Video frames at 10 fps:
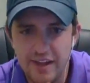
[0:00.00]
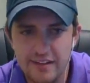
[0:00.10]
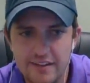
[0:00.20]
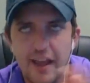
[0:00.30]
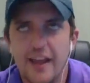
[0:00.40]
I
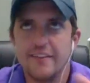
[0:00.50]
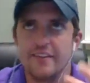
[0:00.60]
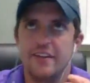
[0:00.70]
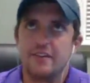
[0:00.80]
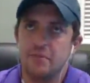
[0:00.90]
guess
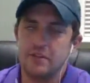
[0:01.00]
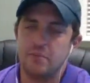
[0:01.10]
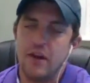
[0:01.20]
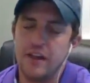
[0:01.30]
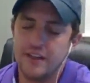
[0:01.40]
it's
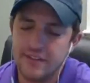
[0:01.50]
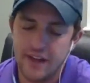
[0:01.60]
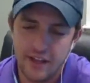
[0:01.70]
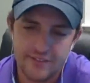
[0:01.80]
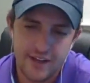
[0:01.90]
probably
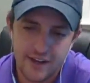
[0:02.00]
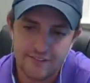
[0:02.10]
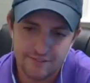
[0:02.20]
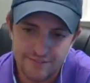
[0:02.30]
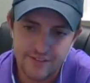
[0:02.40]
it's kind of